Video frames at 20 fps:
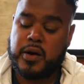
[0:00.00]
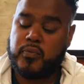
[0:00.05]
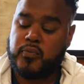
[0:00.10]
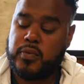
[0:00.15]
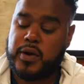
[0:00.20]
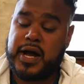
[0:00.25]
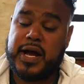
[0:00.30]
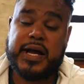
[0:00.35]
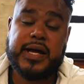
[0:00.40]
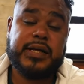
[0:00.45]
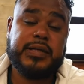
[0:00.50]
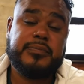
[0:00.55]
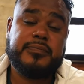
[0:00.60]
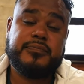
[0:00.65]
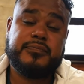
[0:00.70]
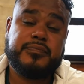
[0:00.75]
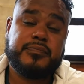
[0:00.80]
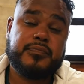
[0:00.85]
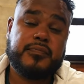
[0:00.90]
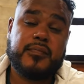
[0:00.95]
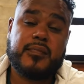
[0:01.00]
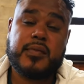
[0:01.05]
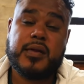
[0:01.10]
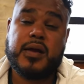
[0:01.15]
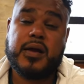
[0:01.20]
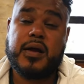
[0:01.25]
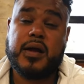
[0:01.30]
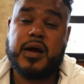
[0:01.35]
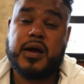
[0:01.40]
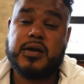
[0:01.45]
All right.
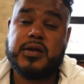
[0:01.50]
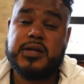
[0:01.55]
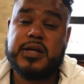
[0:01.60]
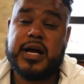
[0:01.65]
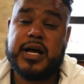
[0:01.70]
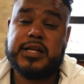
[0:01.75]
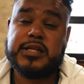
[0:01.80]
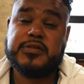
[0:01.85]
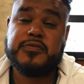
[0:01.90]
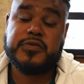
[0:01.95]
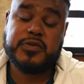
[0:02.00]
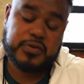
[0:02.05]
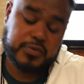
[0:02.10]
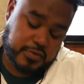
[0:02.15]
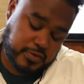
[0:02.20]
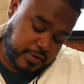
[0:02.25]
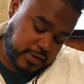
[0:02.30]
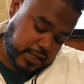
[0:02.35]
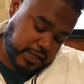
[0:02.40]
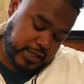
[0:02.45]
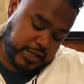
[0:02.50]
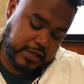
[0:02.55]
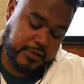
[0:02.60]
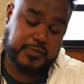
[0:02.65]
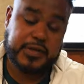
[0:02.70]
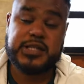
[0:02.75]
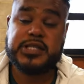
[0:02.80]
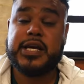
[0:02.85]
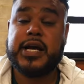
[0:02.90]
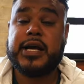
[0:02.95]
Dallas Food Critic, and
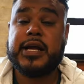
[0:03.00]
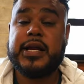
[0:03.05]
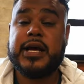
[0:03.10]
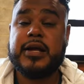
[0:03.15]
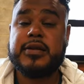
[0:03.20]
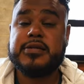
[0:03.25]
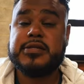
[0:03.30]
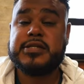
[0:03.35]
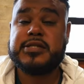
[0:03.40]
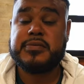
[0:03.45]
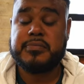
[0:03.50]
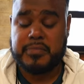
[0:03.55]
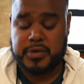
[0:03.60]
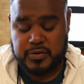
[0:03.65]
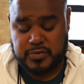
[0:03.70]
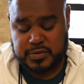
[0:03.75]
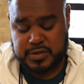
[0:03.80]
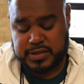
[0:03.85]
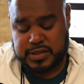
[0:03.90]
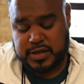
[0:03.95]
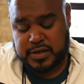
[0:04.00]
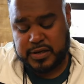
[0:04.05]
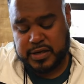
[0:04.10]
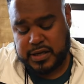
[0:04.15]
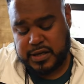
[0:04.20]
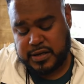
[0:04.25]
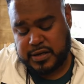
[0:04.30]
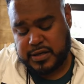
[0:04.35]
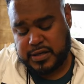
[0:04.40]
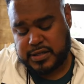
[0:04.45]
we're checking out the smoked
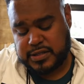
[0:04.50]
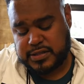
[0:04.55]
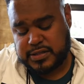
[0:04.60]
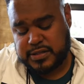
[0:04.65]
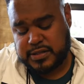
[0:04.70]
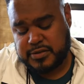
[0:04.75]
turkey here.